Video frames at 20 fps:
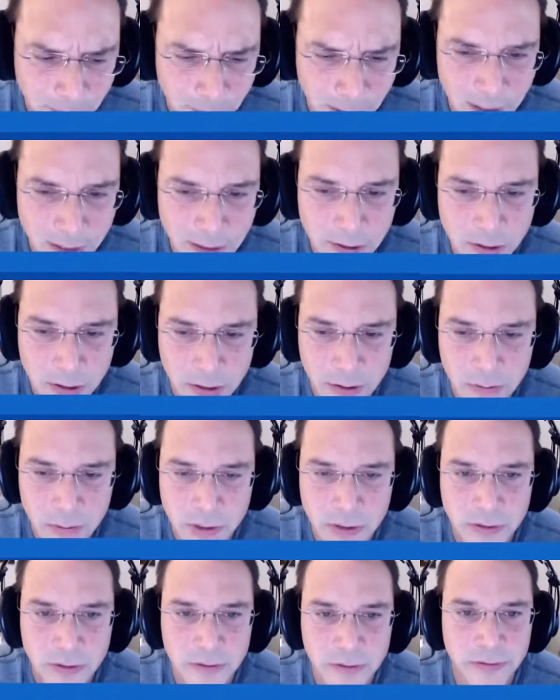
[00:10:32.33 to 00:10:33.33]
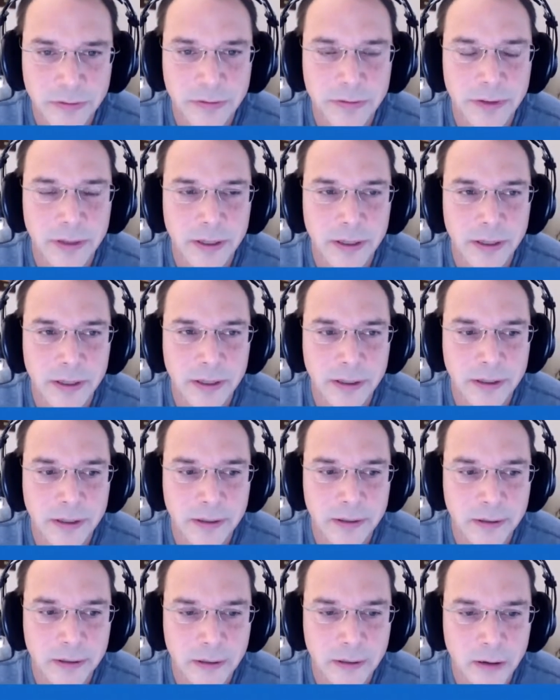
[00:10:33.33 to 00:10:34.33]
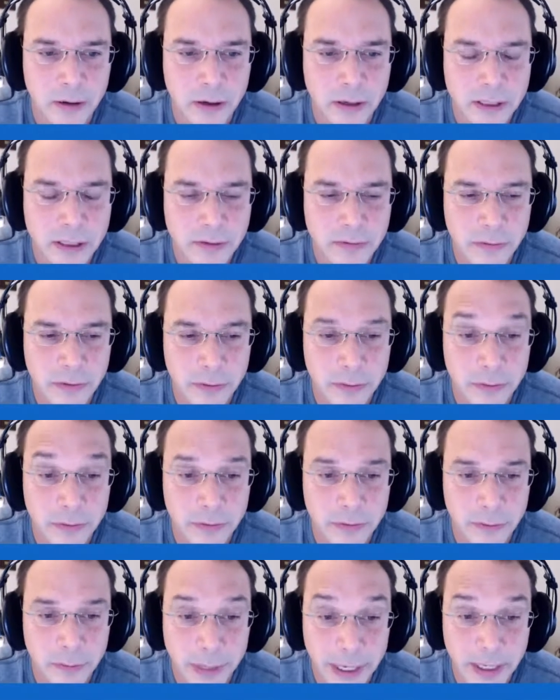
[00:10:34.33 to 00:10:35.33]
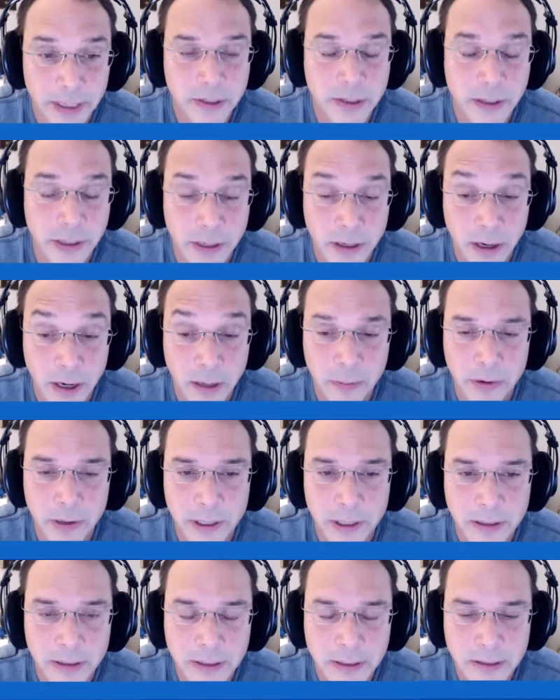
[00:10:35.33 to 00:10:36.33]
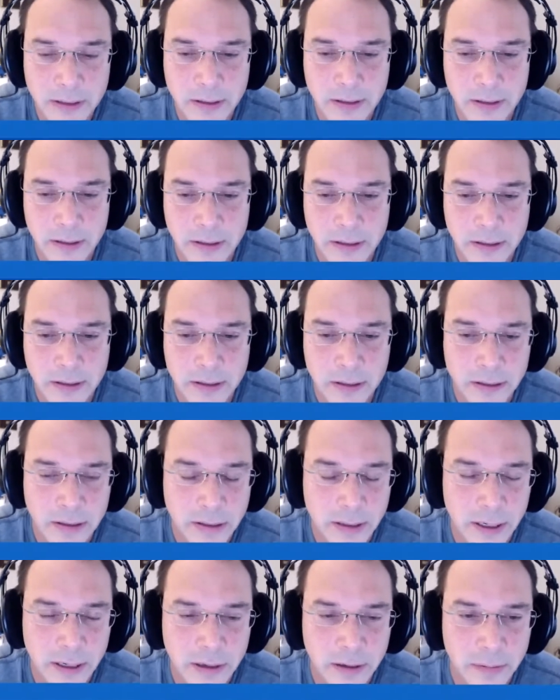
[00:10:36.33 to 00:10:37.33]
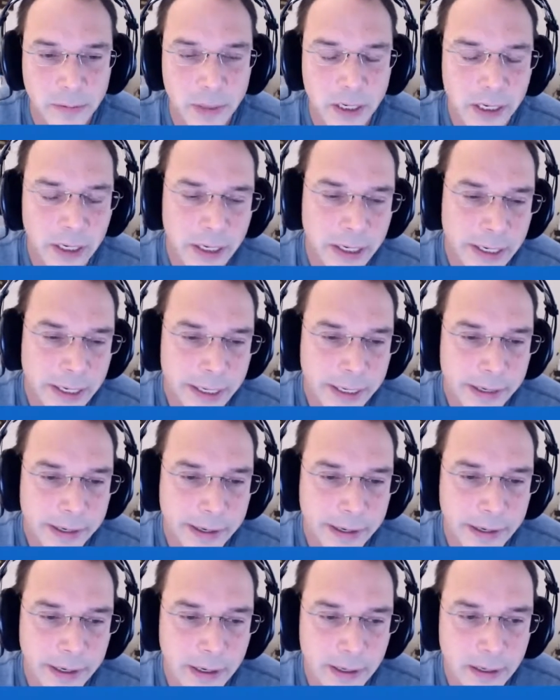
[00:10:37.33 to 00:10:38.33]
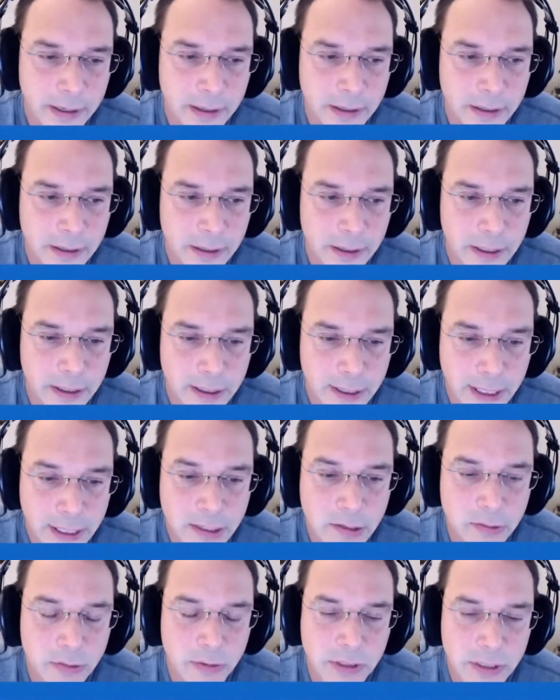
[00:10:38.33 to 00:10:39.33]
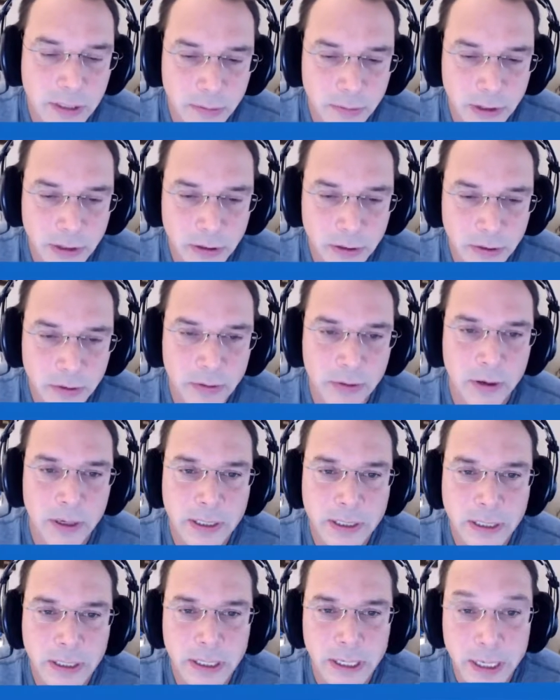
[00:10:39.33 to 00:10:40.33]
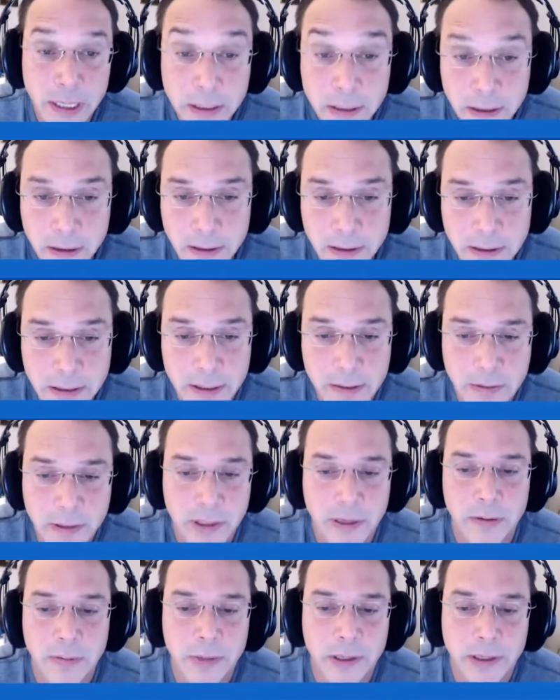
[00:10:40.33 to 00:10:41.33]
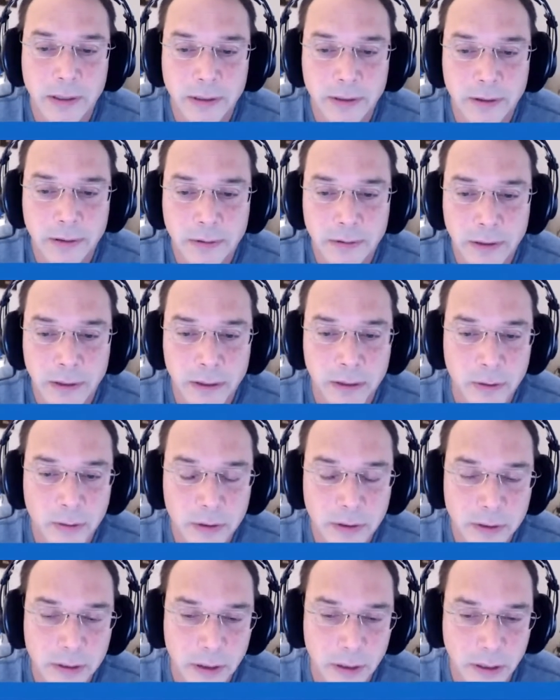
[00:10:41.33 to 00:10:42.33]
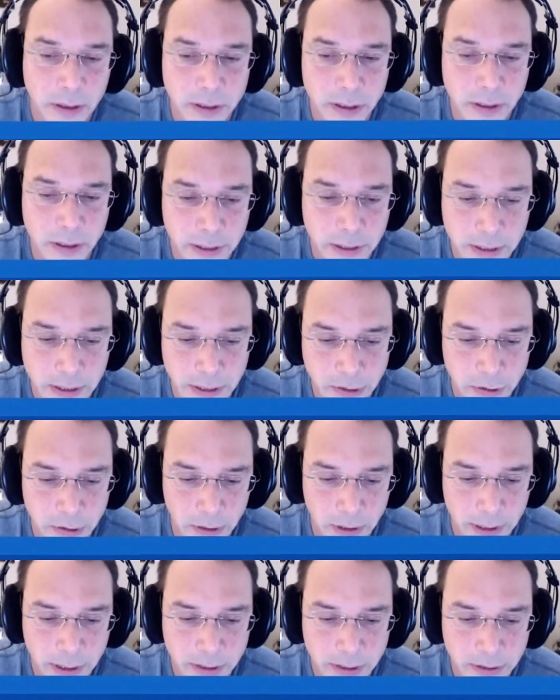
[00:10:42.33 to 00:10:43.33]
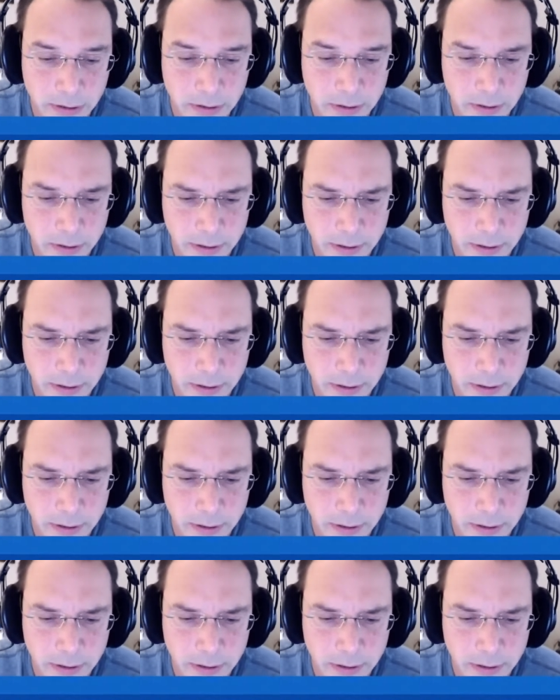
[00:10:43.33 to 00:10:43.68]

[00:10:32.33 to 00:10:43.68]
in terms of cost for managing and operating this setup? And that's where some of the newer SDN concepts come in, with the logically centralized